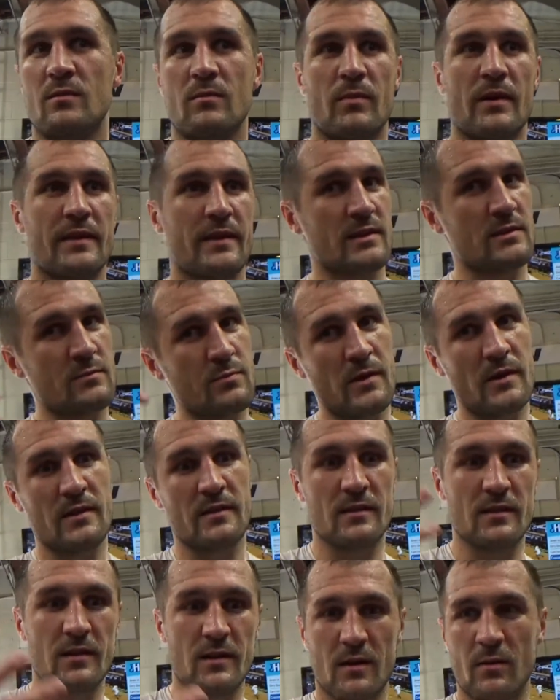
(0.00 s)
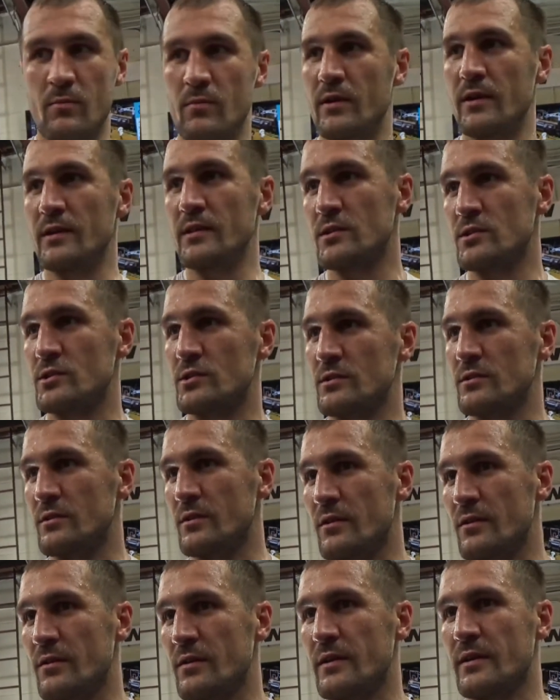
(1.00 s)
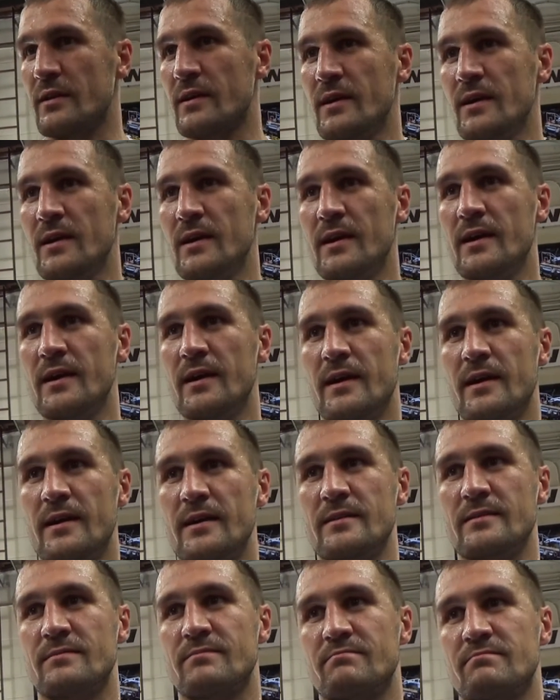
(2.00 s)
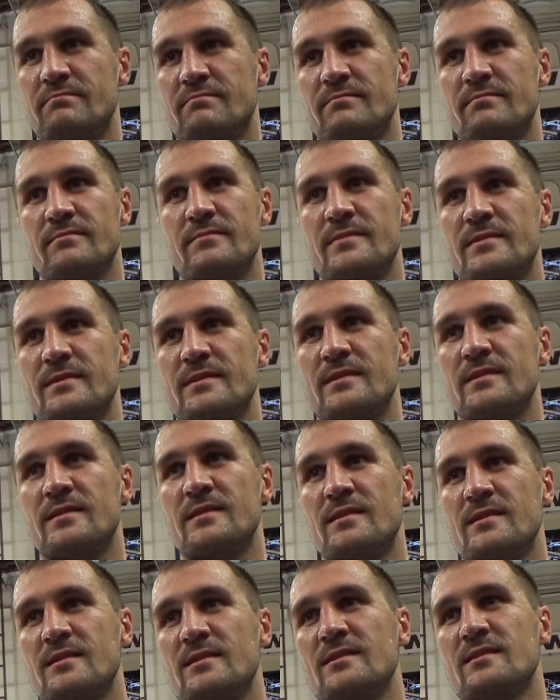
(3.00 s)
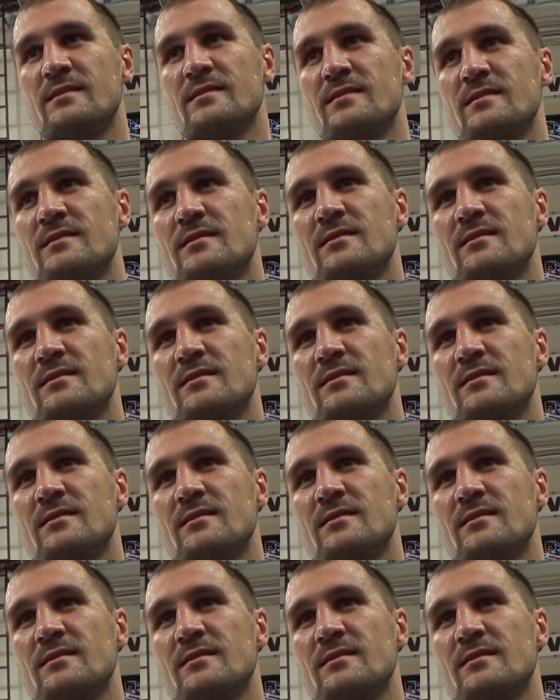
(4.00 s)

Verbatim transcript: but I spent a lot of energy, you know, like, and you